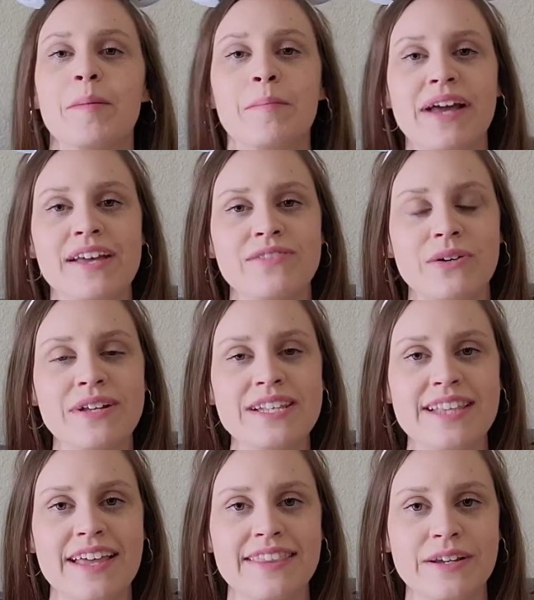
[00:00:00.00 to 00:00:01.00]
But I've
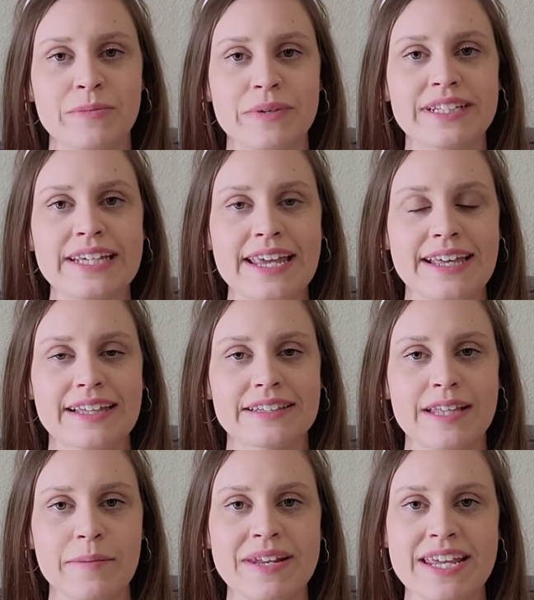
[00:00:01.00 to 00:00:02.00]
noticed that they're really
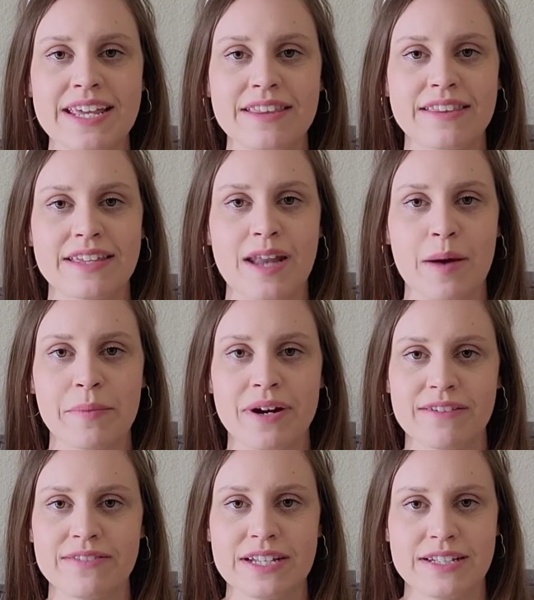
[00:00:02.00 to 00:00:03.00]
limiting the number
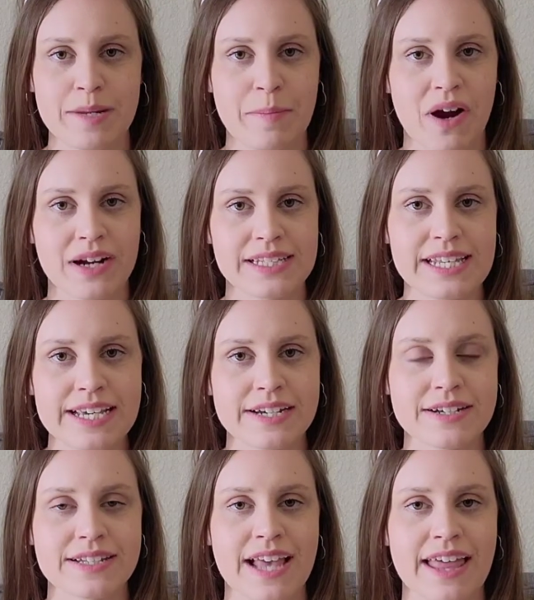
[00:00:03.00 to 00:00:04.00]
of Disney Parks
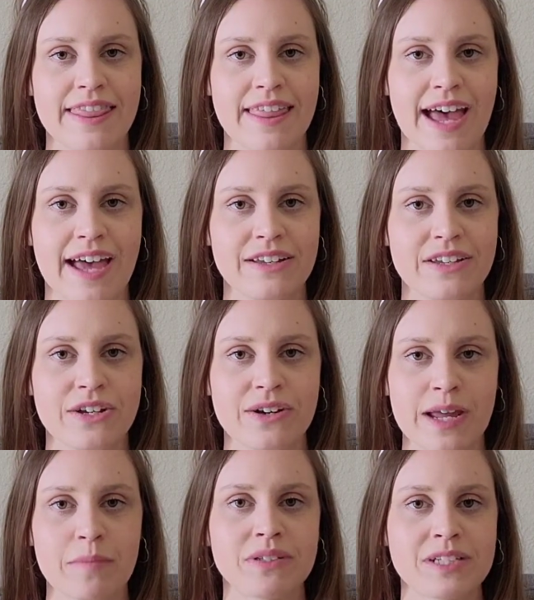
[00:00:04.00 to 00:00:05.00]
ears that you're
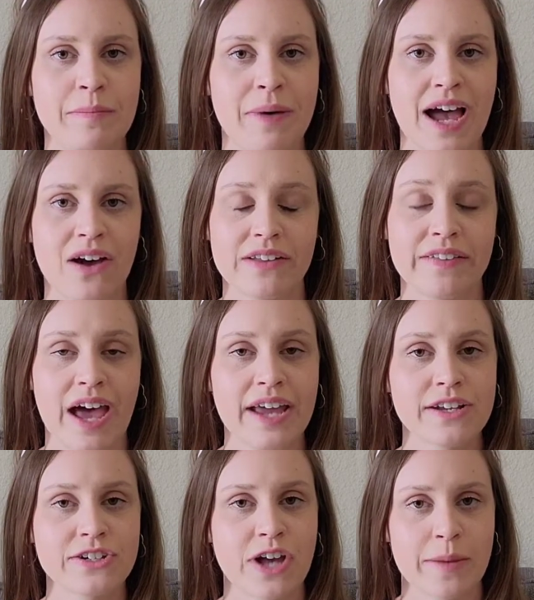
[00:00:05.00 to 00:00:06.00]
able to buy online
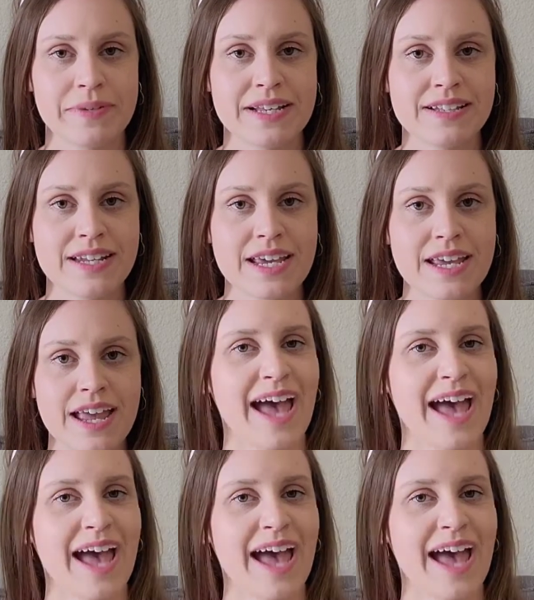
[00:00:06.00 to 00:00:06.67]
at Shop Disney.